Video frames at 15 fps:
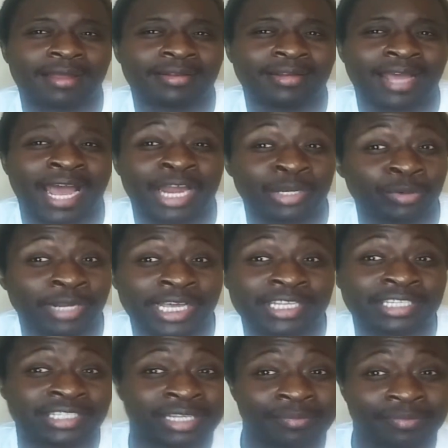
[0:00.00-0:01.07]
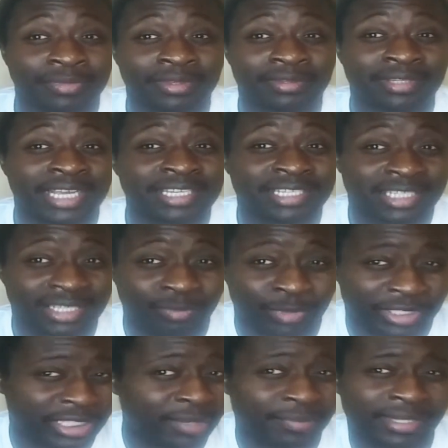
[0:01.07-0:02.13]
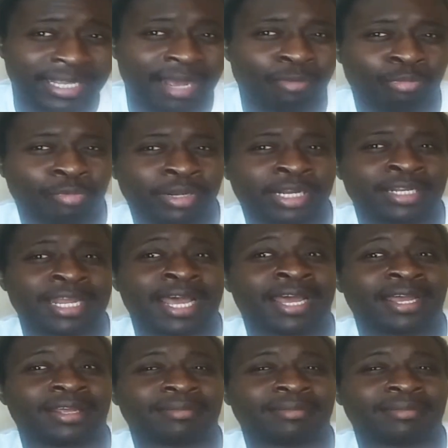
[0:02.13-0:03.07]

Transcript: I knew that was something I'm really not